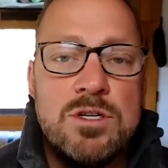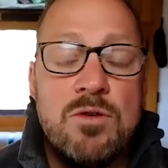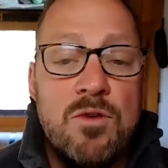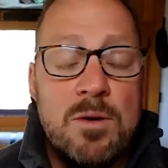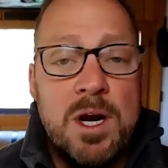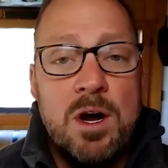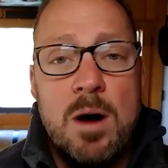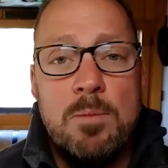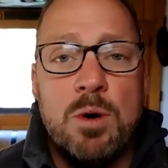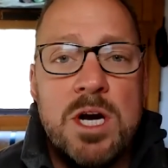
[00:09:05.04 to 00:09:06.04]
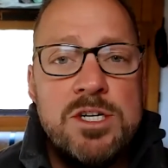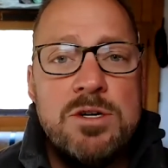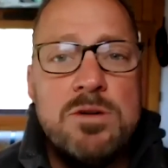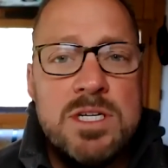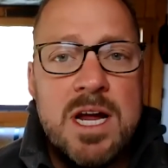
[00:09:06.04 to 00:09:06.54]
So from an
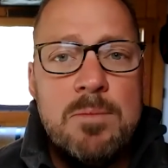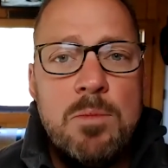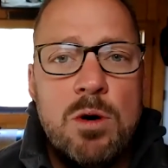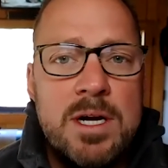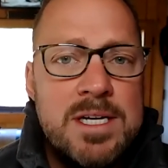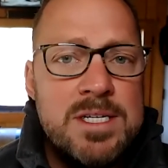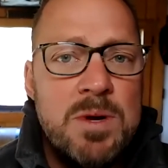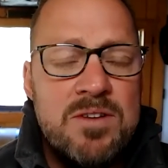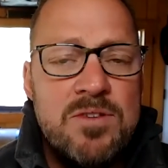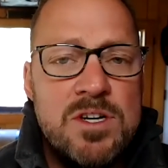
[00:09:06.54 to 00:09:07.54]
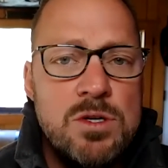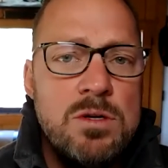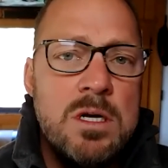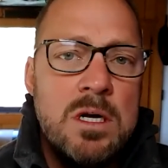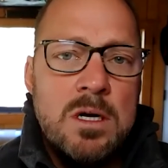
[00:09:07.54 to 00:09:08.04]
operational standpoint, it's
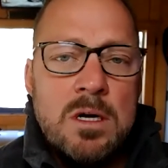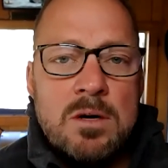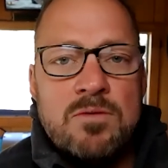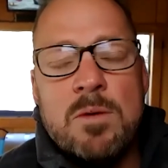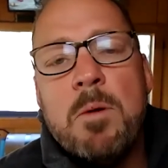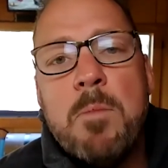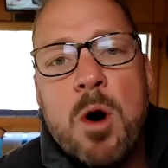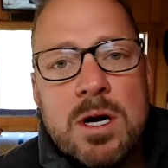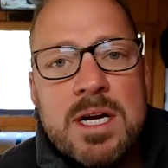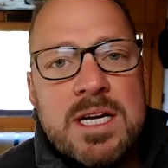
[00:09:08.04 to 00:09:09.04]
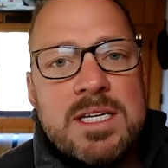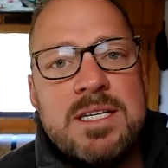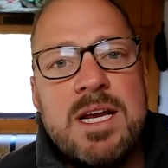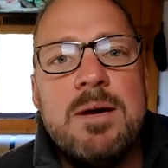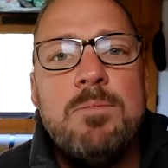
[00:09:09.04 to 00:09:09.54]
beneficial. From a marketing
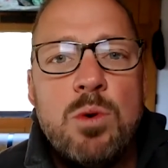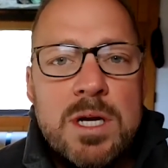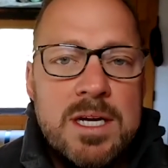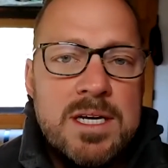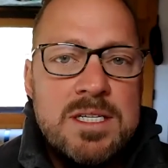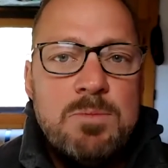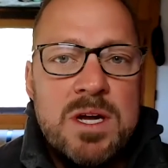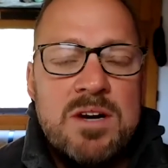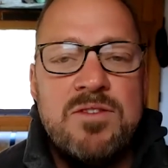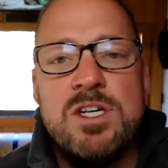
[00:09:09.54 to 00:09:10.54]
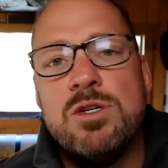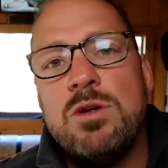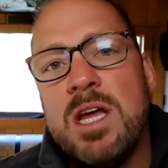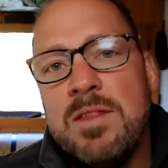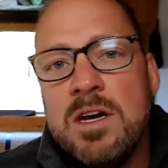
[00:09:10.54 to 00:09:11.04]
standpoint, it's
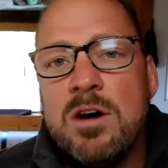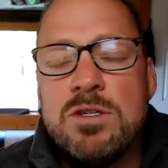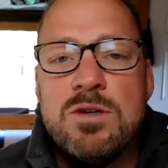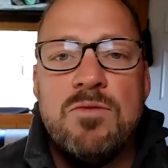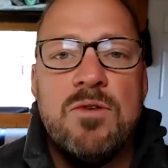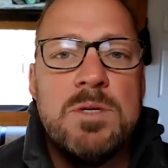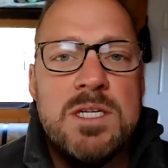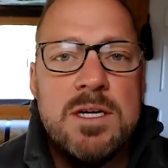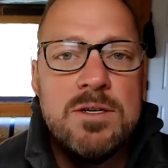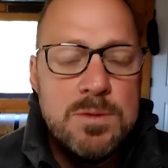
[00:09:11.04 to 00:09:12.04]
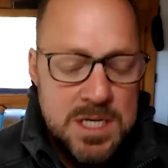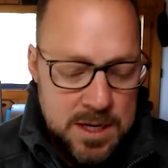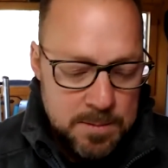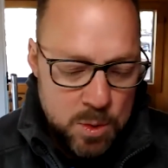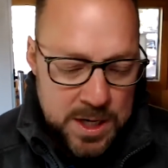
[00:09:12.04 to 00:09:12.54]
beneficial. And then also from a sales
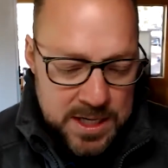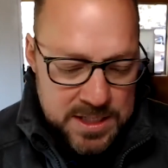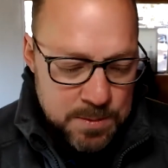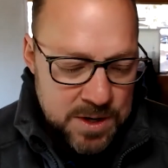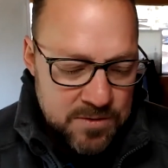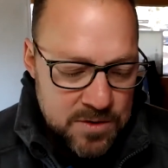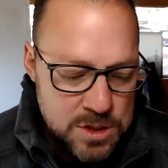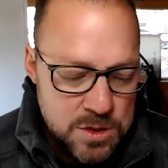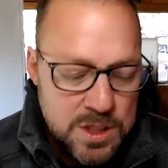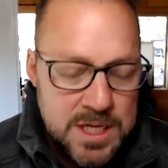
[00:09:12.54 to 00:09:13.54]
standpoint, it's beneficial.